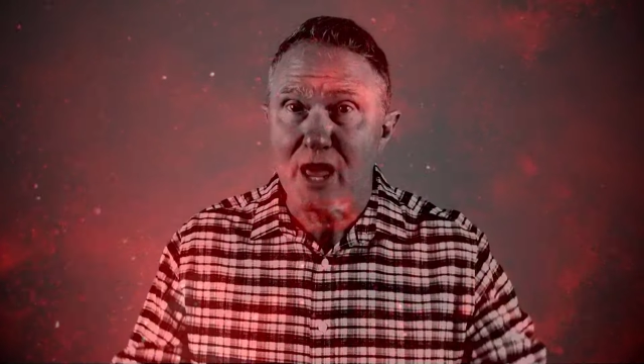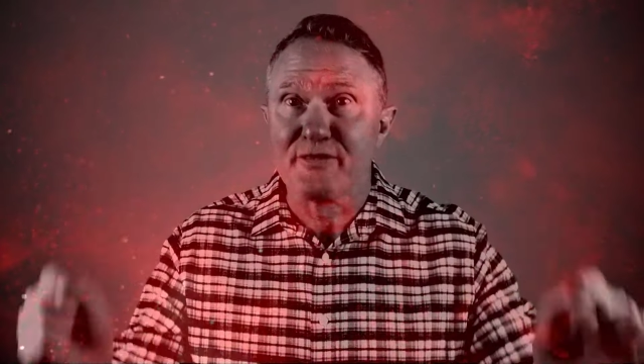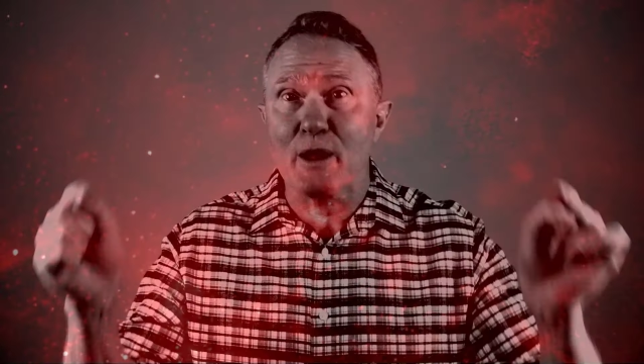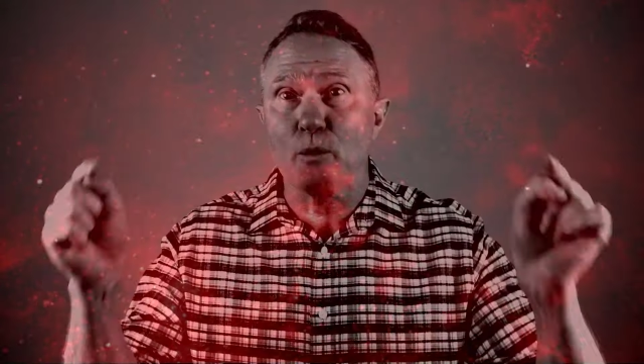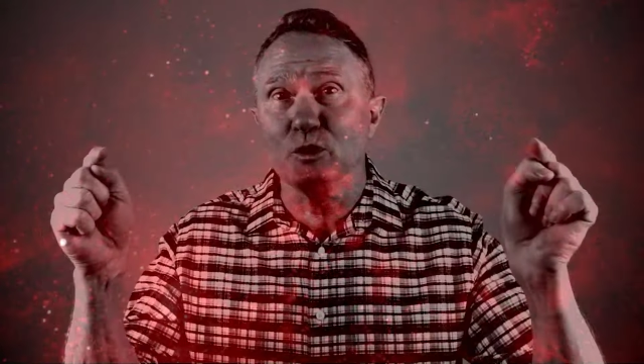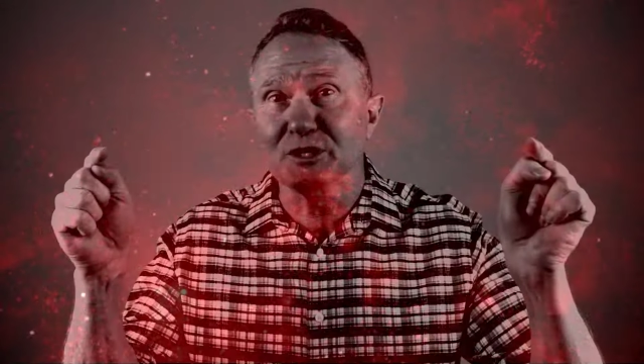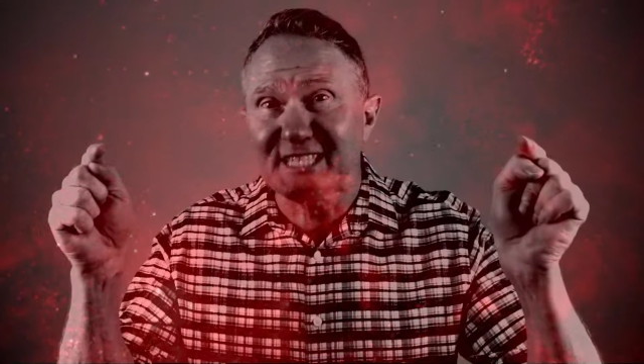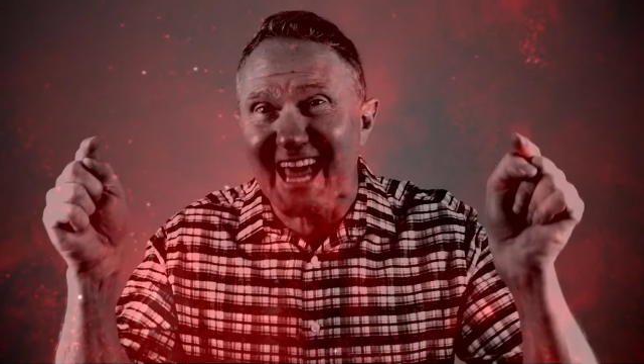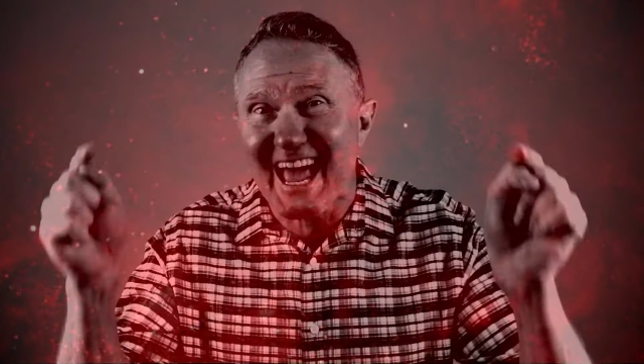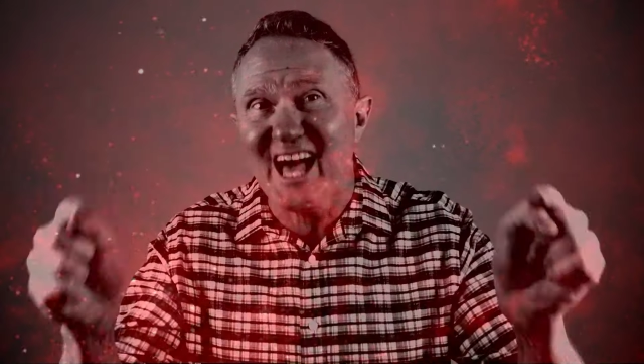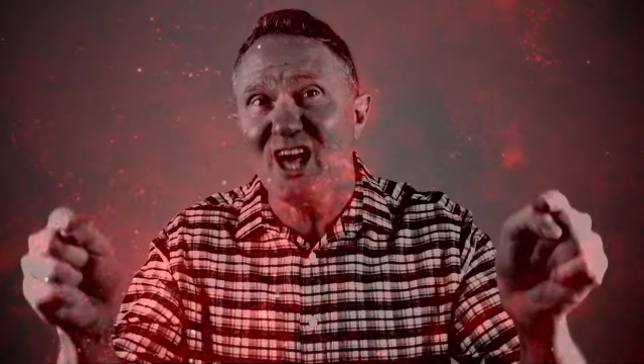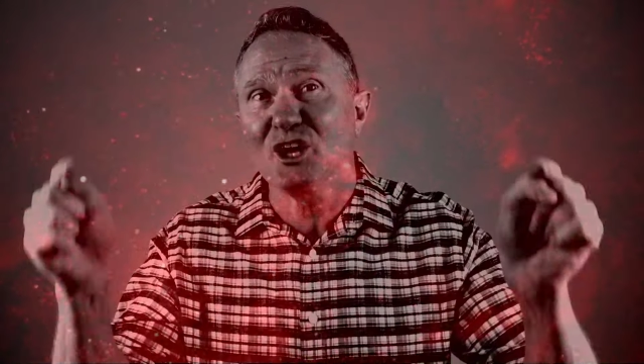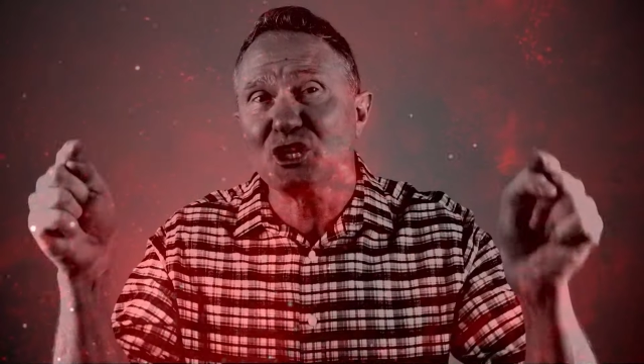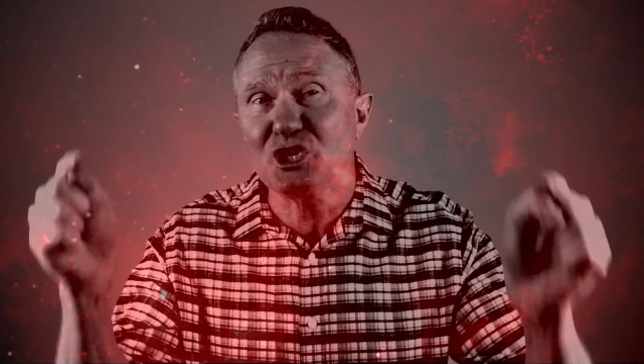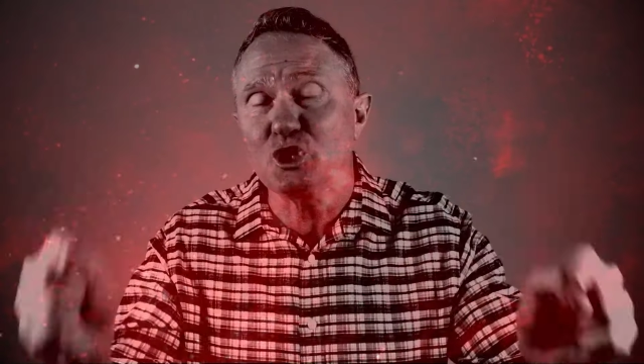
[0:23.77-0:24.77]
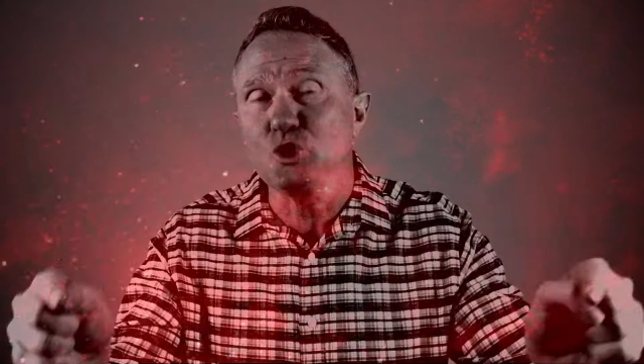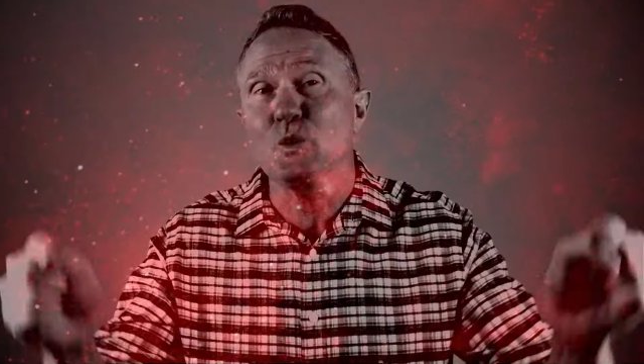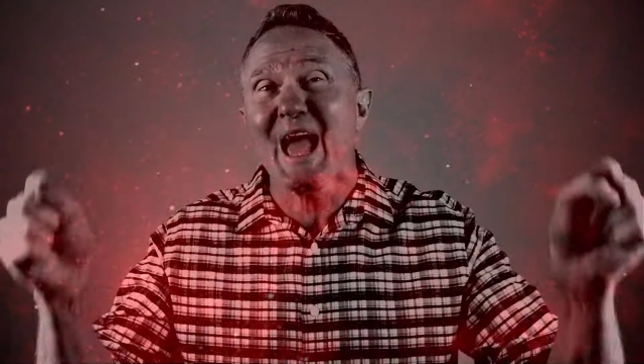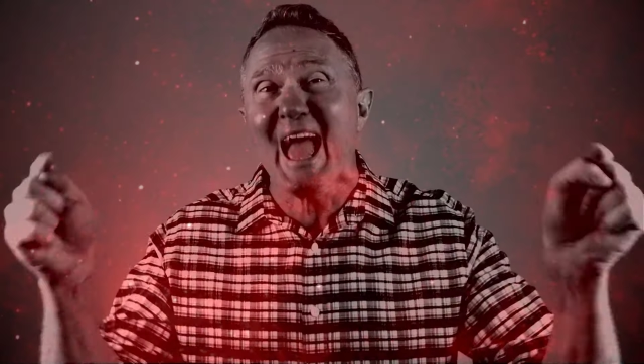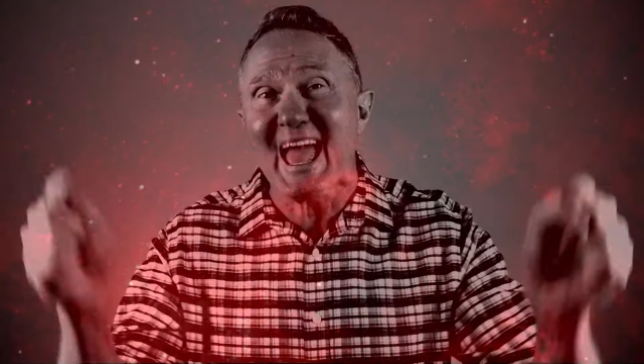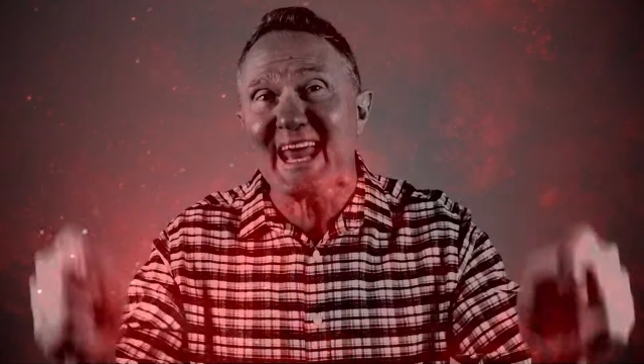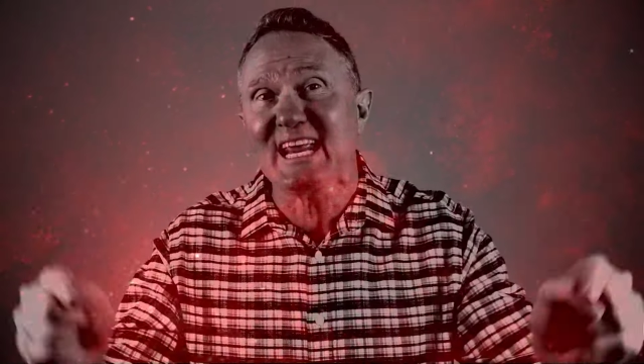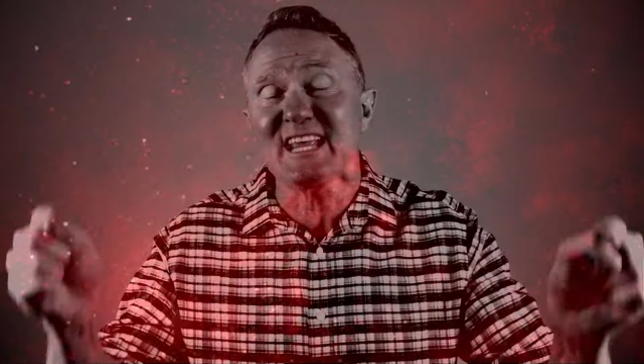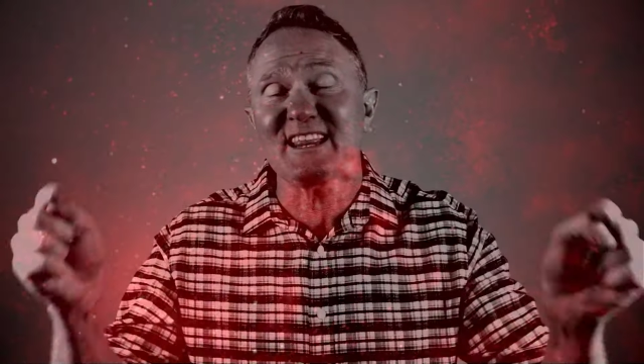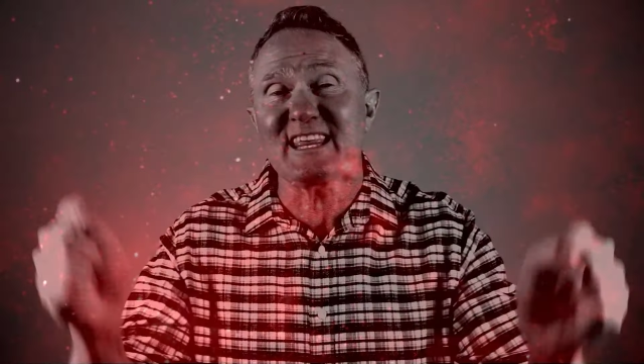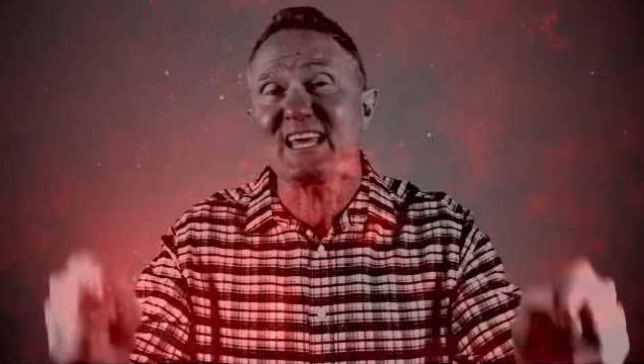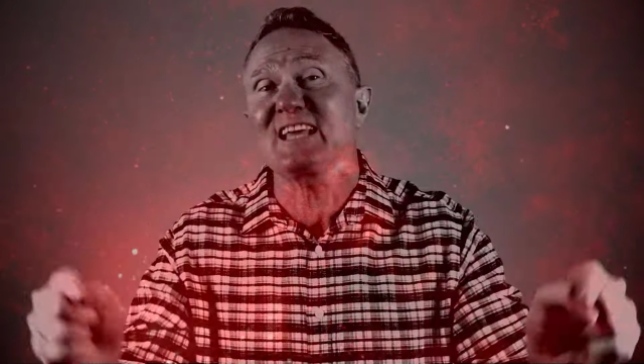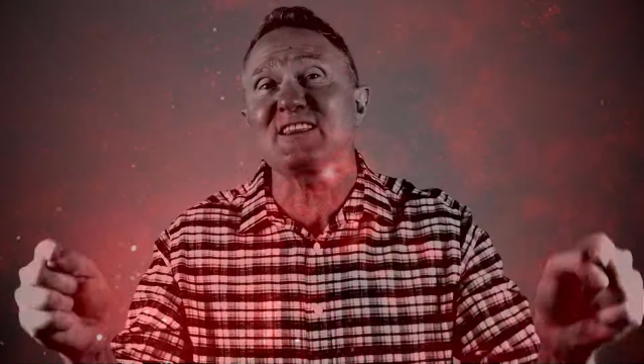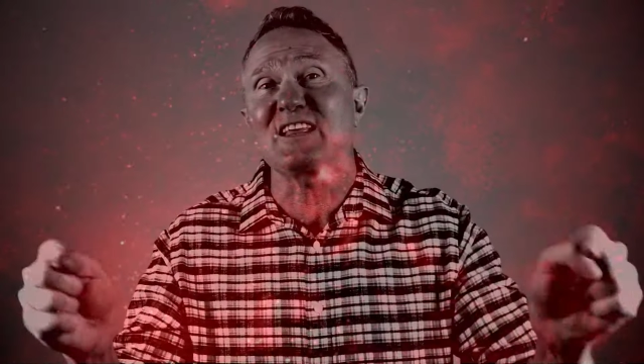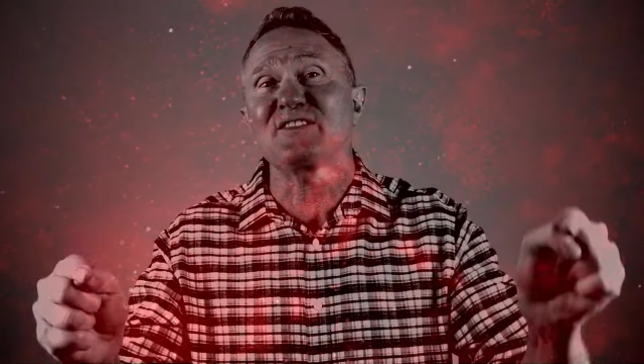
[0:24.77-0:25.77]
that will tell you
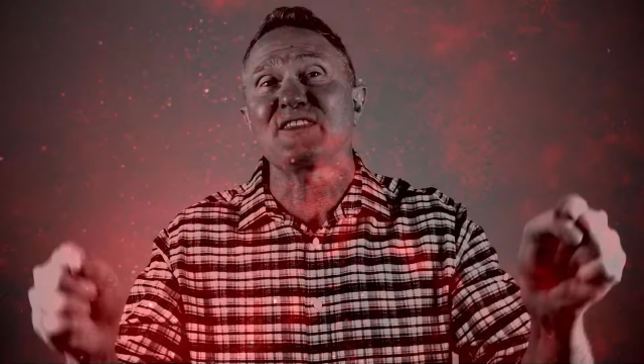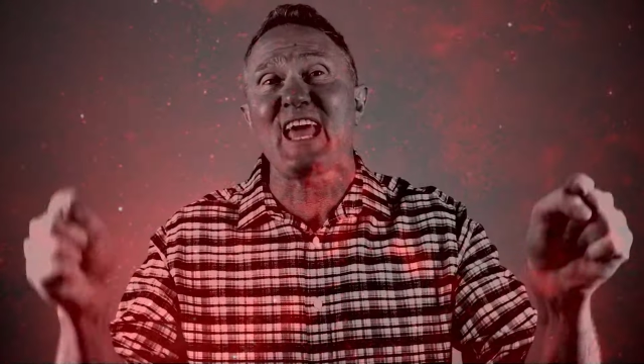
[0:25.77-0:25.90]
anything that